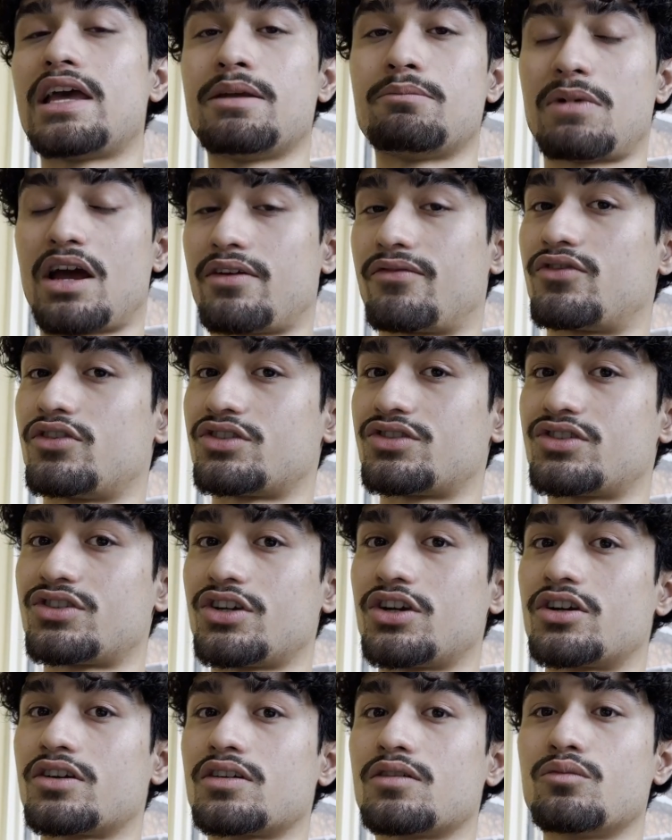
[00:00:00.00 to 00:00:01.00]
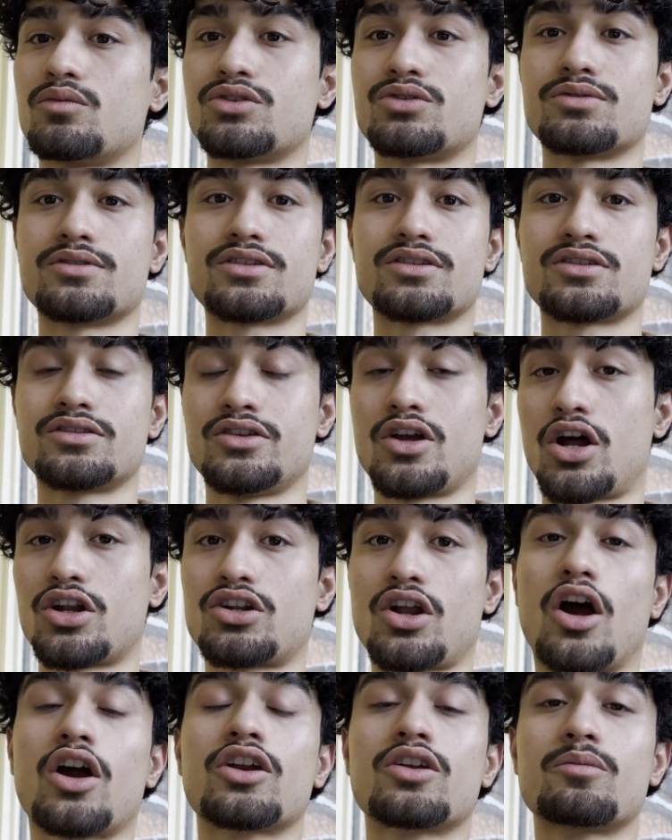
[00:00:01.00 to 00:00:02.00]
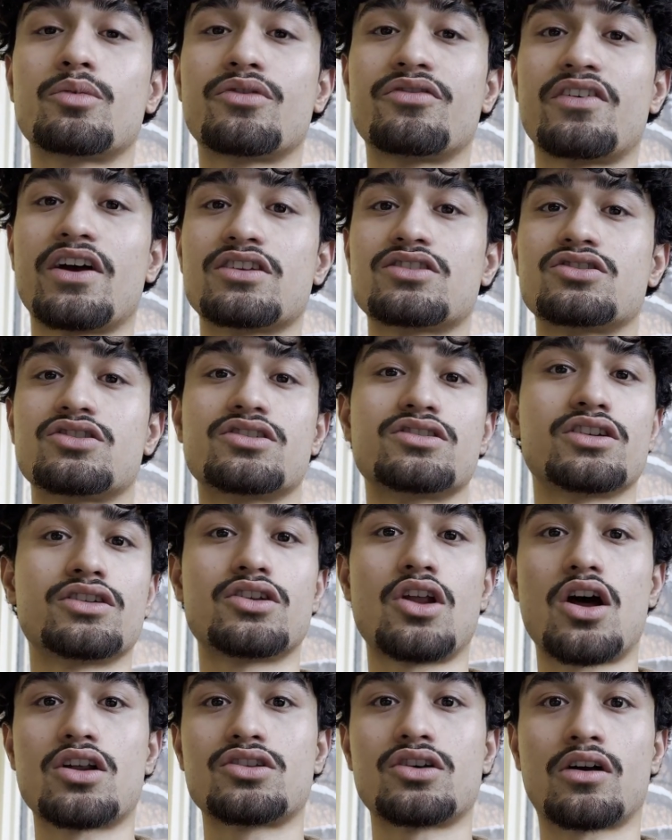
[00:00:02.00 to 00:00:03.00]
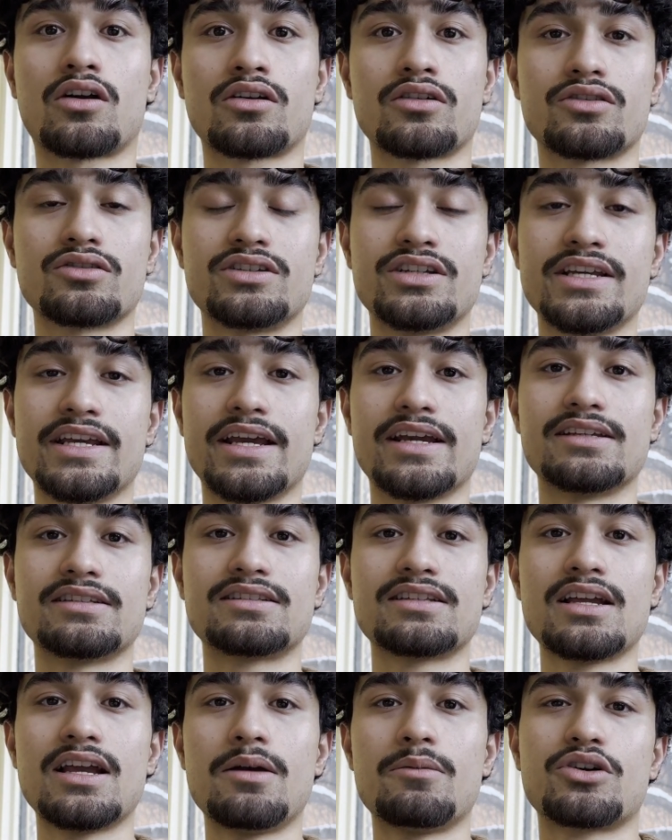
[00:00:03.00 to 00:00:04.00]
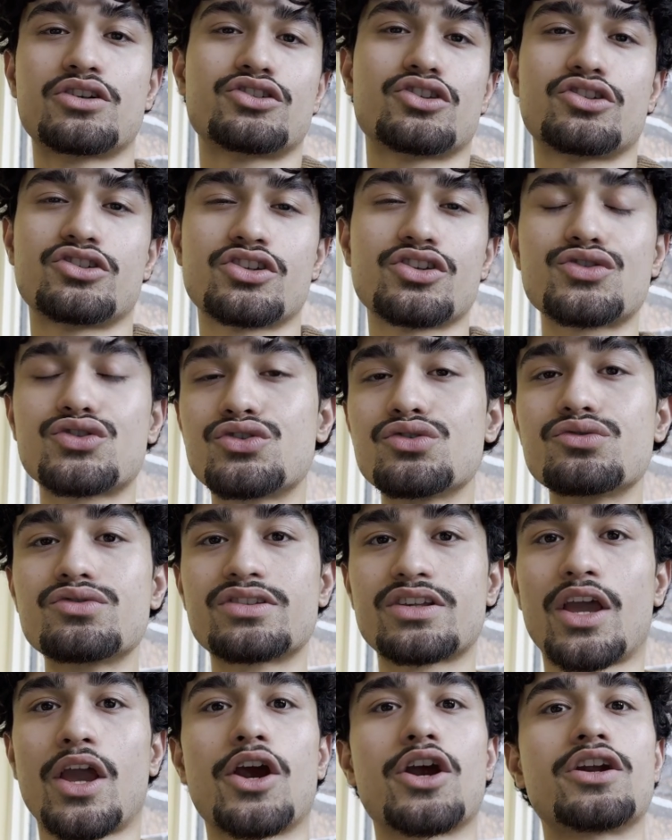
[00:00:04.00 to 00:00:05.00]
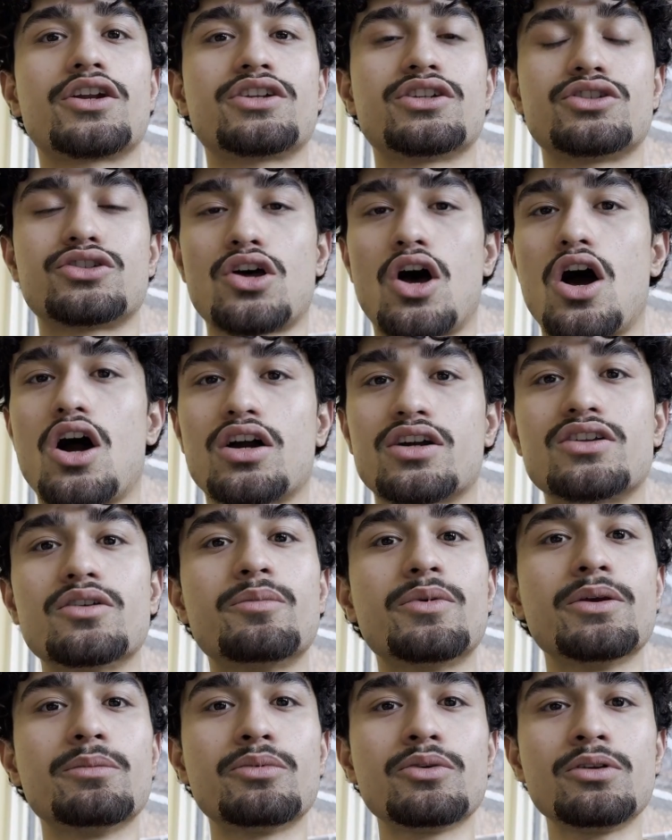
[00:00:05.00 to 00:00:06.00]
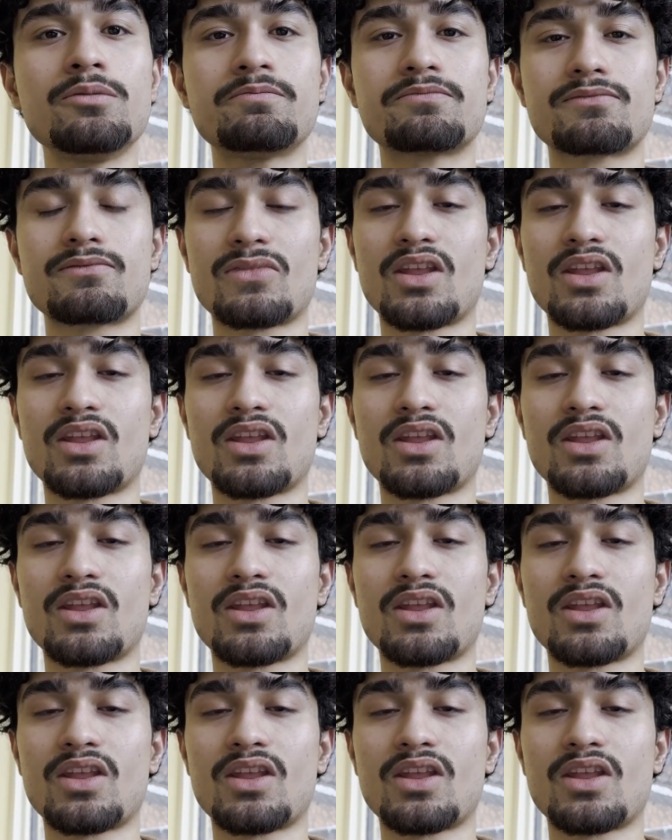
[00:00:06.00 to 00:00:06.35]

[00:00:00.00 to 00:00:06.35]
in my first year, which was not talking to professors and not talking to TAs, because they're just too scared to talk to people.